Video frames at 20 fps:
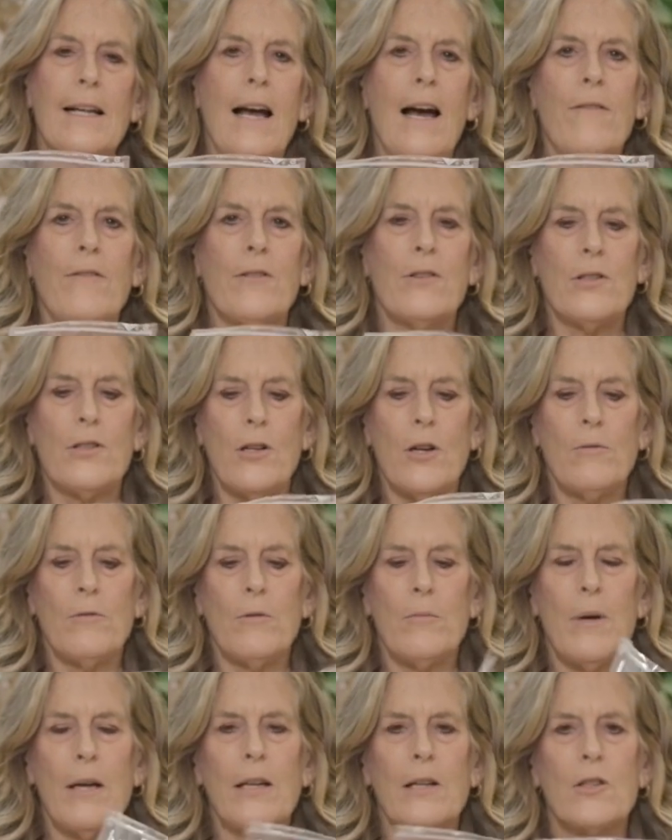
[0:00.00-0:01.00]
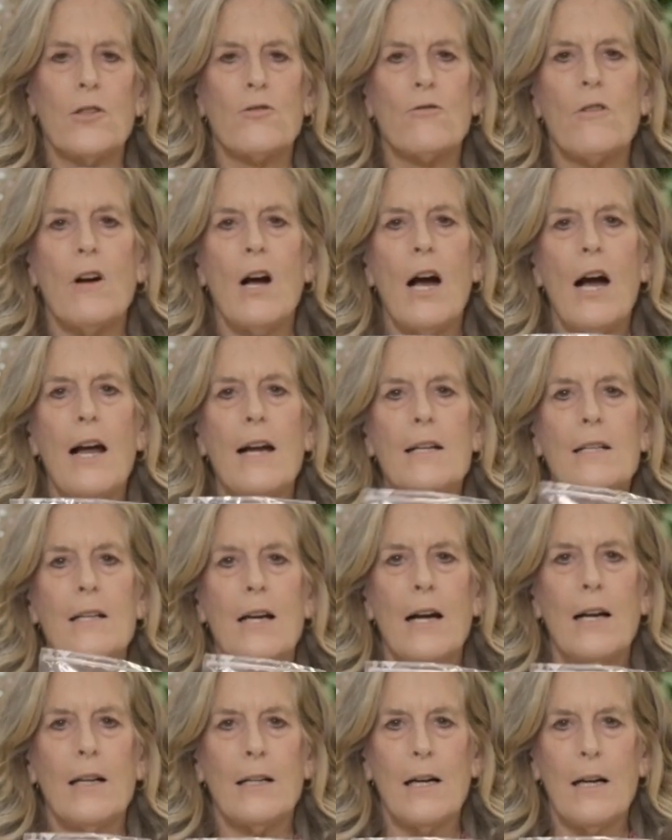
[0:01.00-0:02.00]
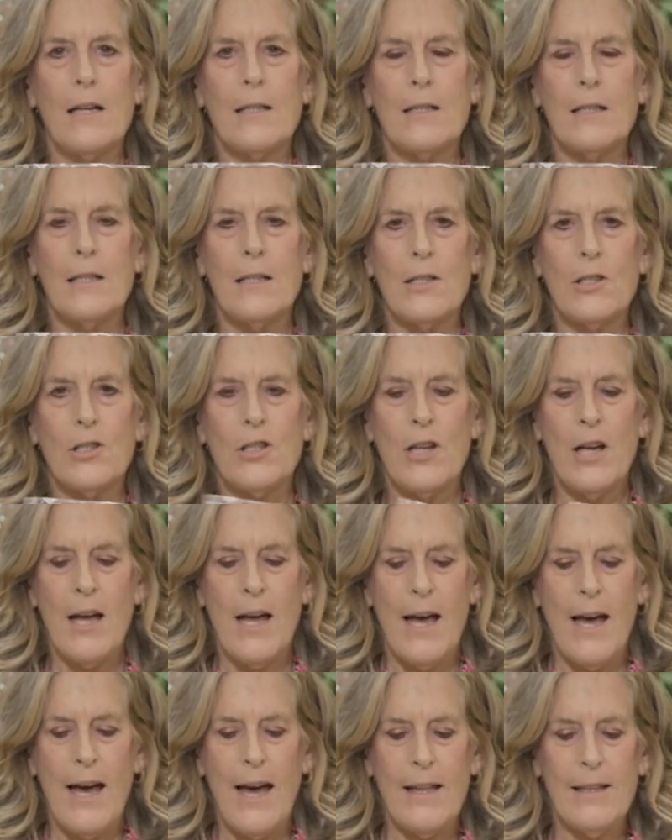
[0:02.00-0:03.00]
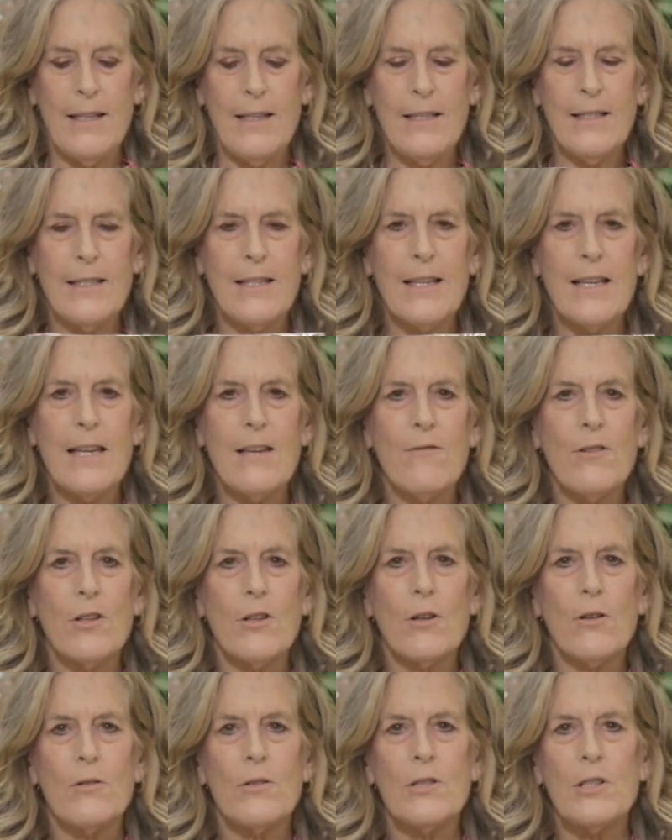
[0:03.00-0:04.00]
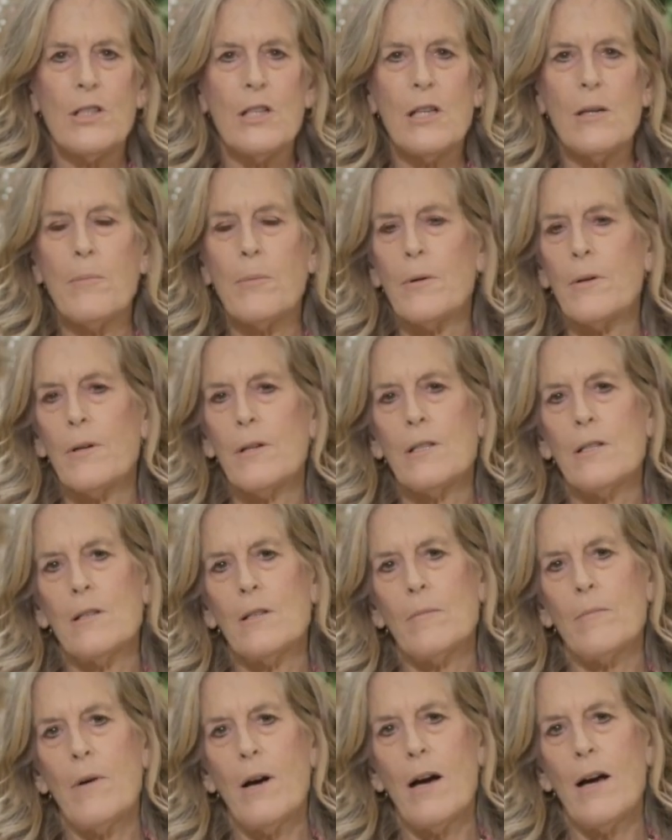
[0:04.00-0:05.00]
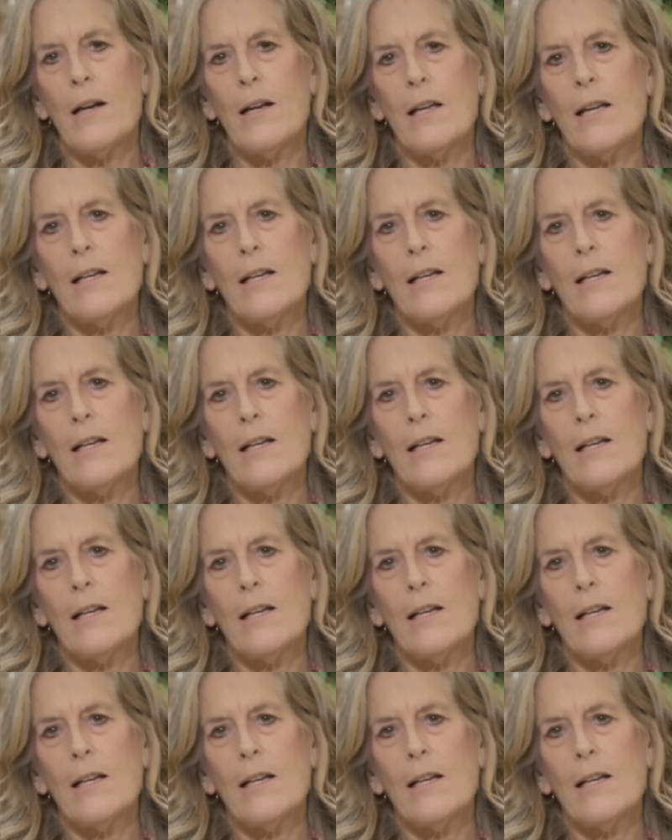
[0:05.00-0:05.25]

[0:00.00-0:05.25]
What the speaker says: half of the show we'll make a dried Daikon dish, and this even goes deeper into the body